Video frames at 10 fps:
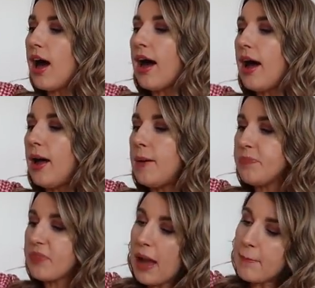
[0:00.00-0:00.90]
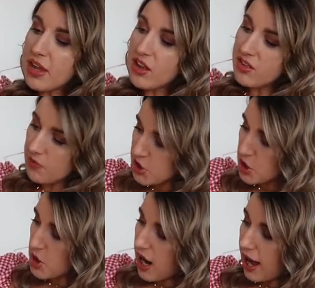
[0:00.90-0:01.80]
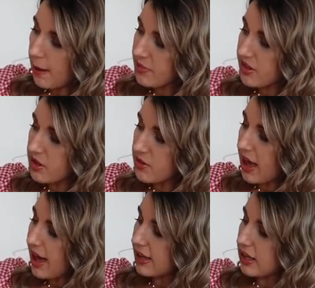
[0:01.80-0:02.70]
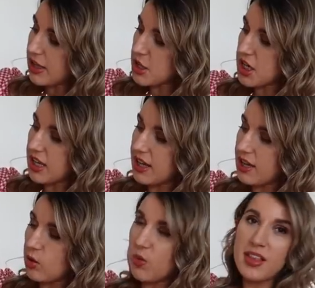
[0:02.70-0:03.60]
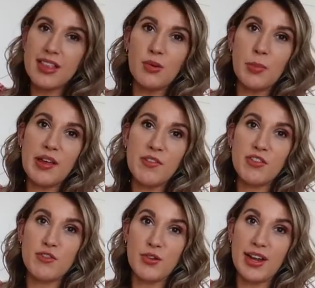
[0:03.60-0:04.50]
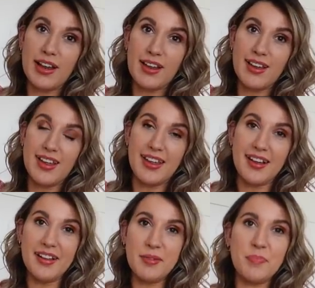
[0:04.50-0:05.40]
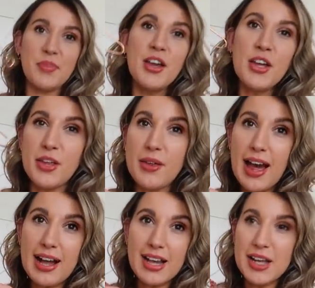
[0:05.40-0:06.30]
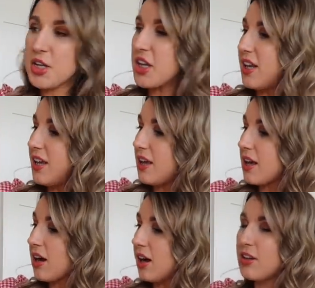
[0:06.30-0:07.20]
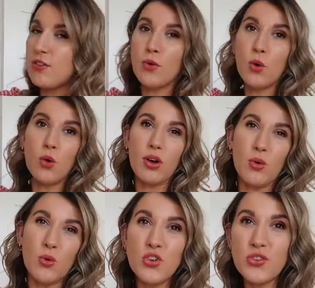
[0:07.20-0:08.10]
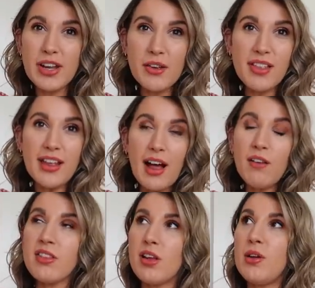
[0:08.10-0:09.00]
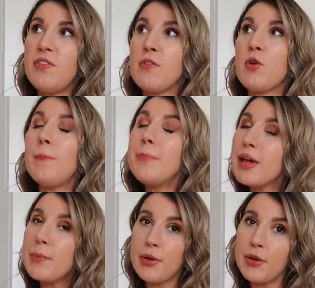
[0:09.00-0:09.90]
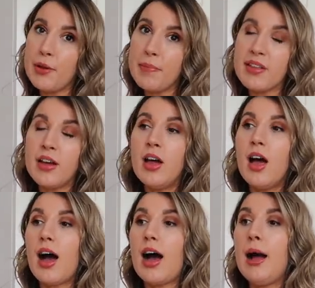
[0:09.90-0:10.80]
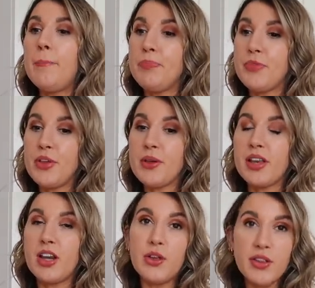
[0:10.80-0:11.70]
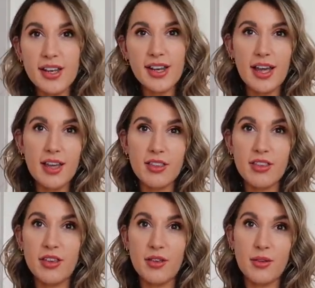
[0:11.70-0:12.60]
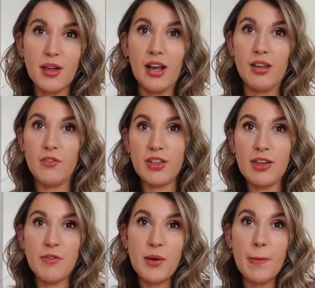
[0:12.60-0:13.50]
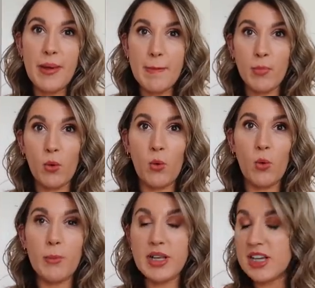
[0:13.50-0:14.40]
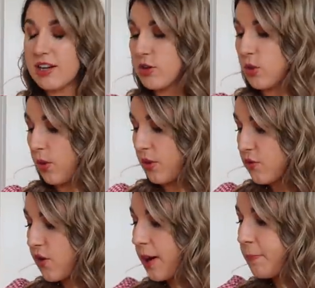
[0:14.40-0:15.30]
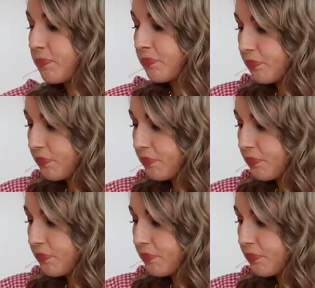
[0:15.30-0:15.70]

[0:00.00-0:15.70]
and because of the straps, you can actually, or this little bit of string here, you can actually kind of alter it yourself. So if you've got bigger boobs, you can loosen it to kind of give you a bit more material on the front.